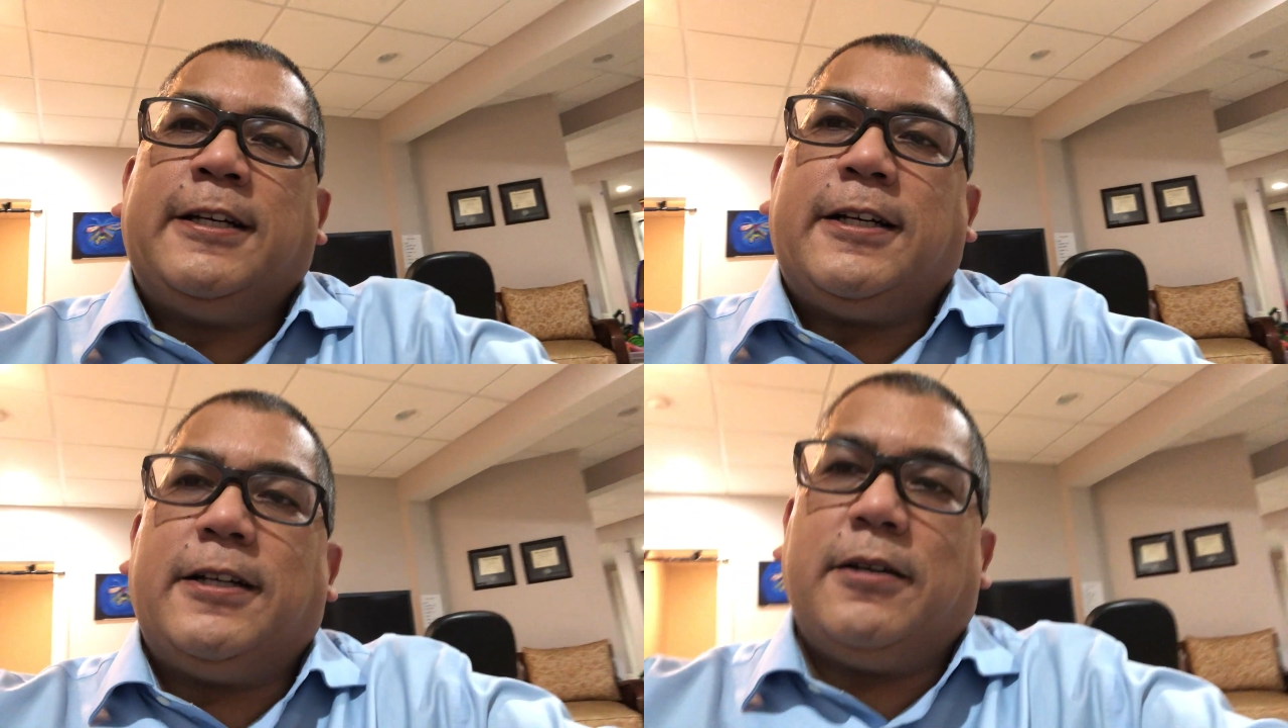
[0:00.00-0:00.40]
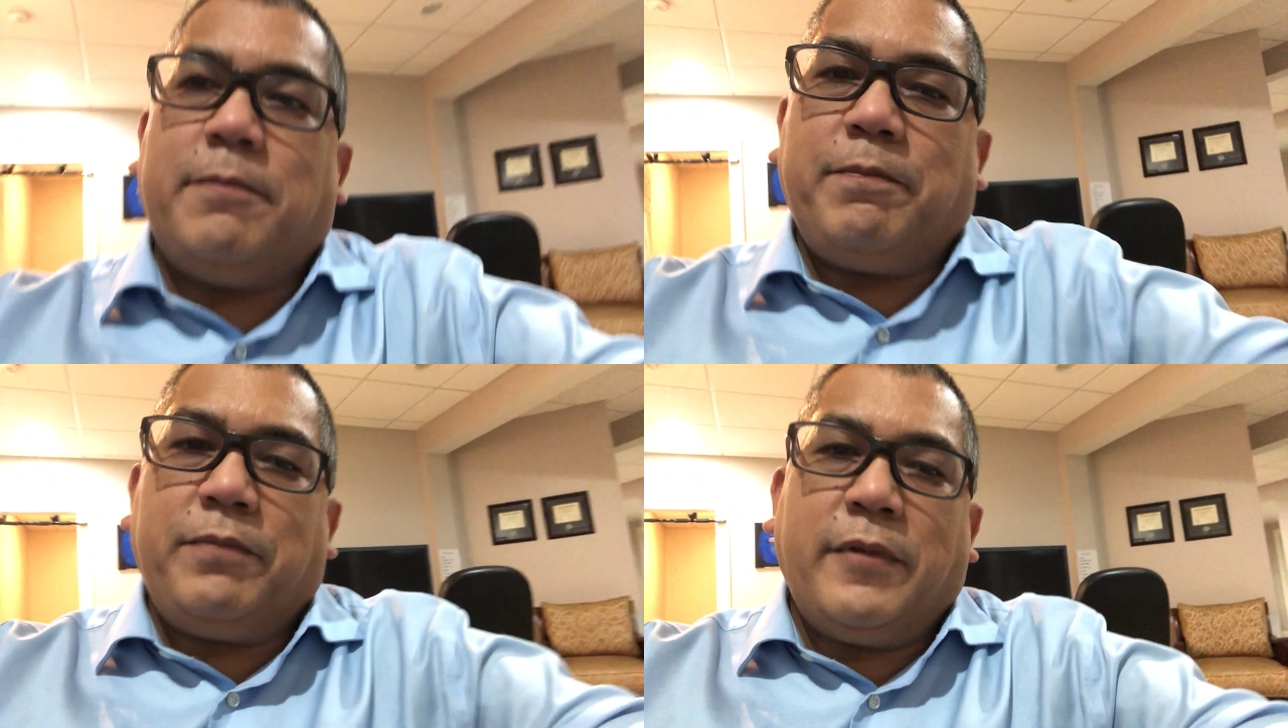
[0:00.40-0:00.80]

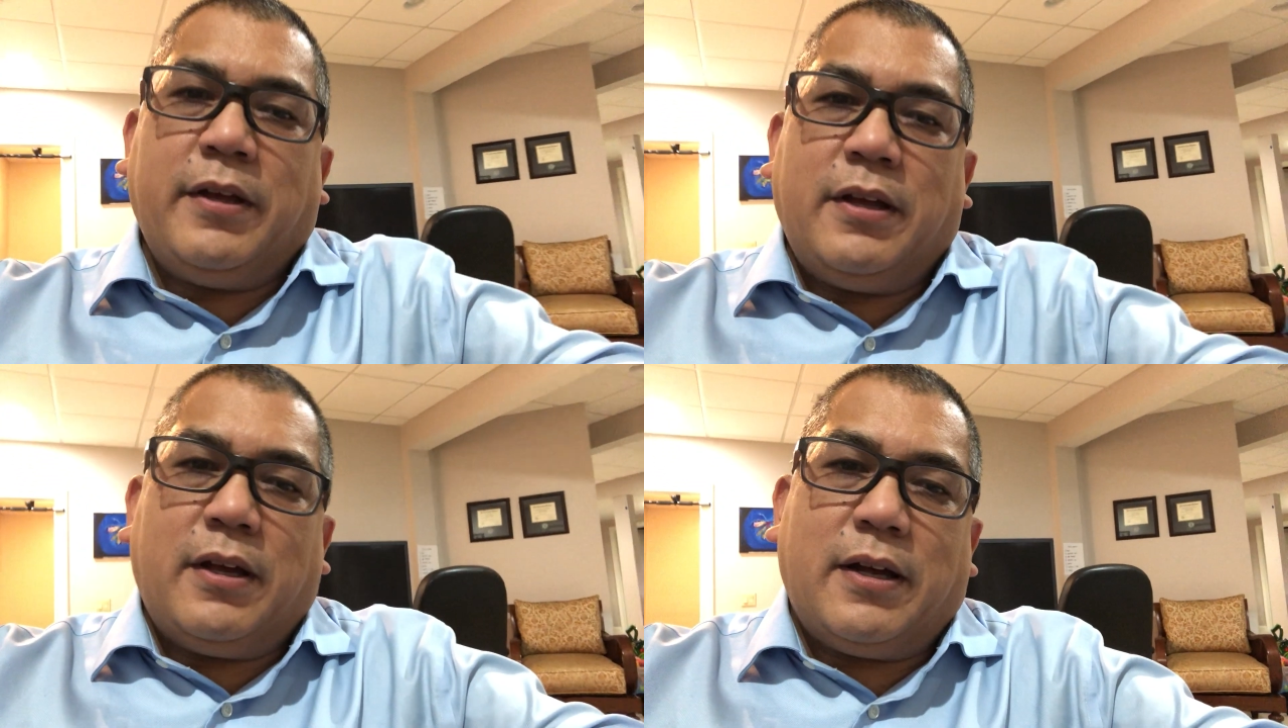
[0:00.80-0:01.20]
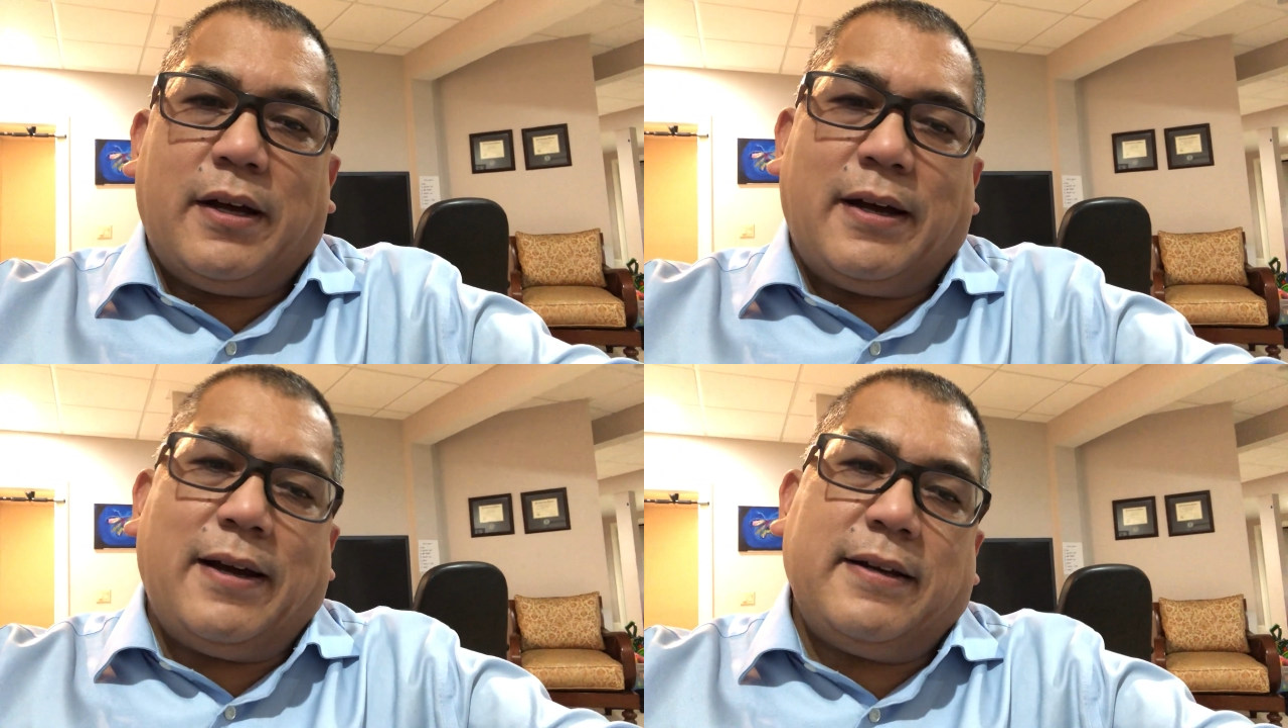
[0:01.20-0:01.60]
Um,
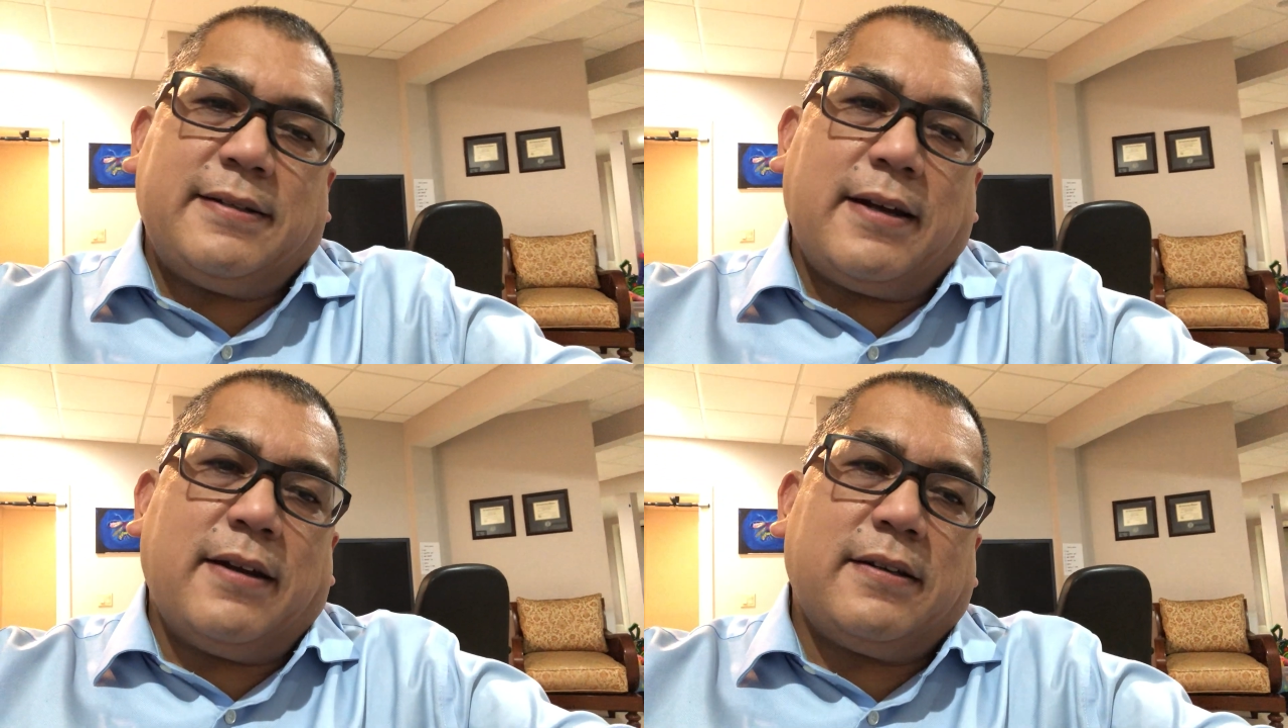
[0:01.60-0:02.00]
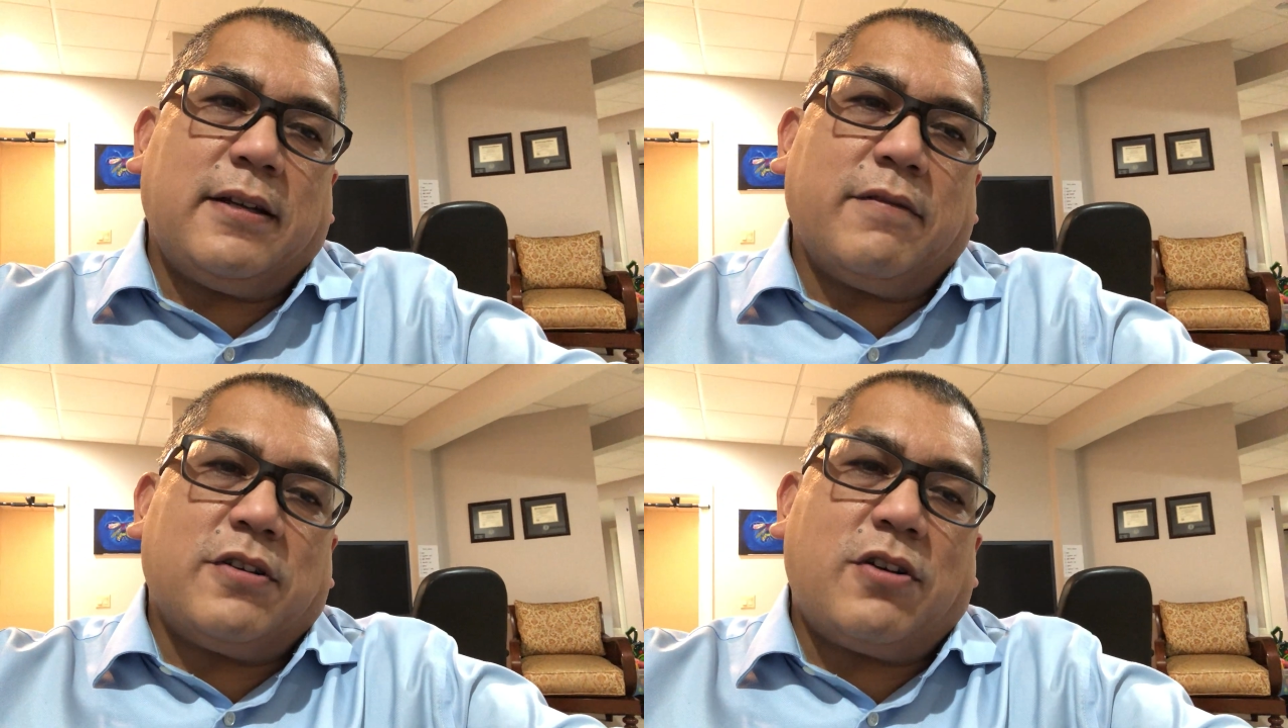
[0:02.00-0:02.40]
I decided to
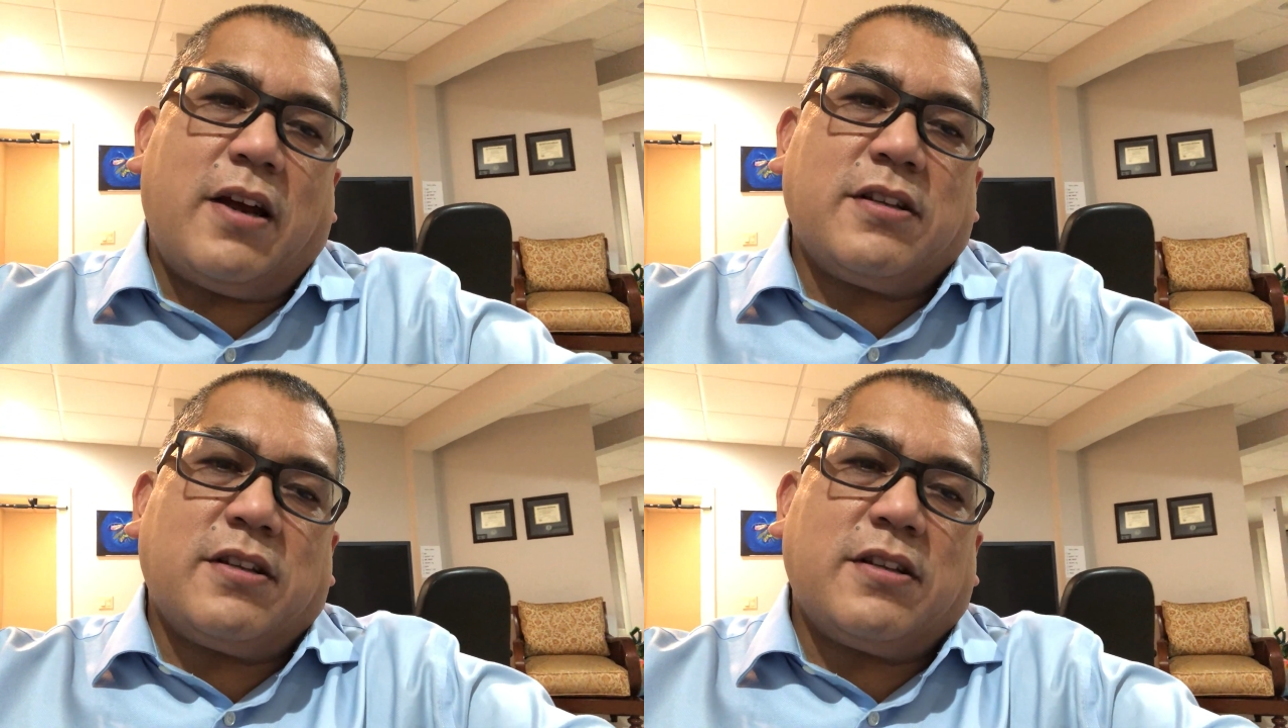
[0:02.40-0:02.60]
give it a try.